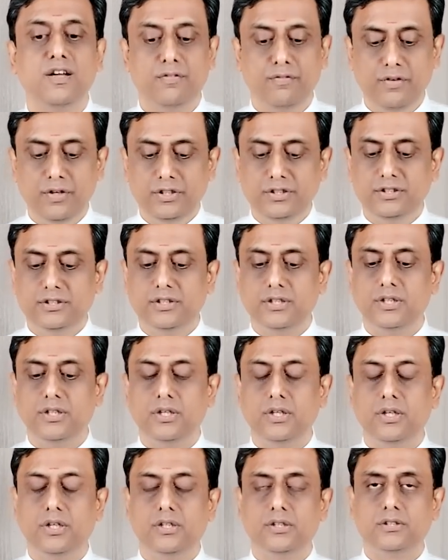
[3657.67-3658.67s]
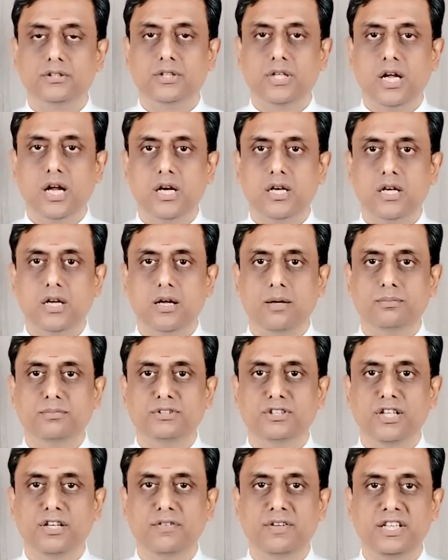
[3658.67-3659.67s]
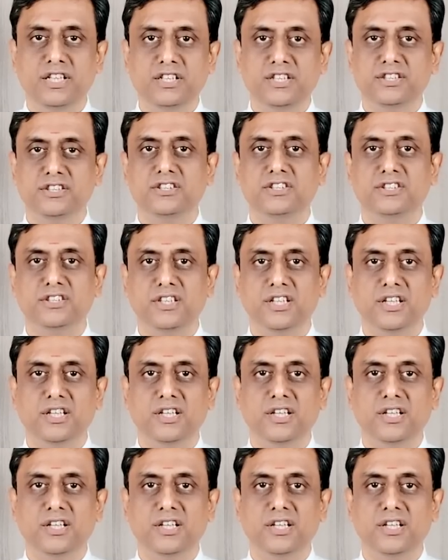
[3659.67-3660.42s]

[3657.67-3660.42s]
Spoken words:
First, start observing this,